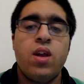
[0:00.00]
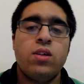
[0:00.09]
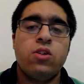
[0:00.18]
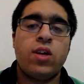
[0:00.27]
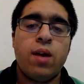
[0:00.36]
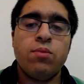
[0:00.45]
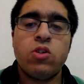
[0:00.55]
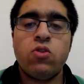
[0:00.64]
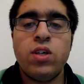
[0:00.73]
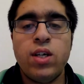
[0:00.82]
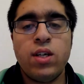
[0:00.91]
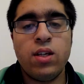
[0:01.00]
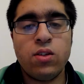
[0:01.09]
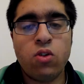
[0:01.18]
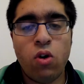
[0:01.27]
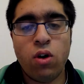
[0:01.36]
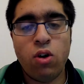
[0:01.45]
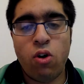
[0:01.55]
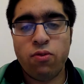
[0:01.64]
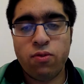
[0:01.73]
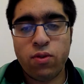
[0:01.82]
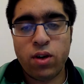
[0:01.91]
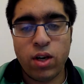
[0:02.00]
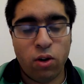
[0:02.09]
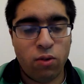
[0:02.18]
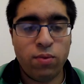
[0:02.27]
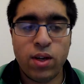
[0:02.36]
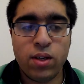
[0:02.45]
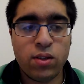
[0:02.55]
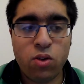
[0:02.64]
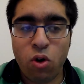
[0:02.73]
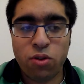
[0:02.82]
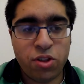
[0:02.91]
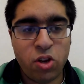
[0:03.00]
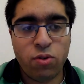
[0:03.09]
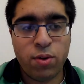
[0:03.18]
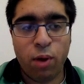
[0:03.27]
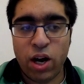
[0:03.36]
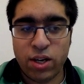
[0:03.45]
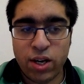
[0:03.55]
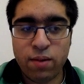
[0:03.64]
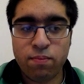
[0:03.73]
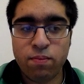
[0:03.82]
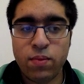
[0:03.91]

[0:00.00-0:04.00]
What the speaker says: So chemistry has got a lot of, it's got theory behind it,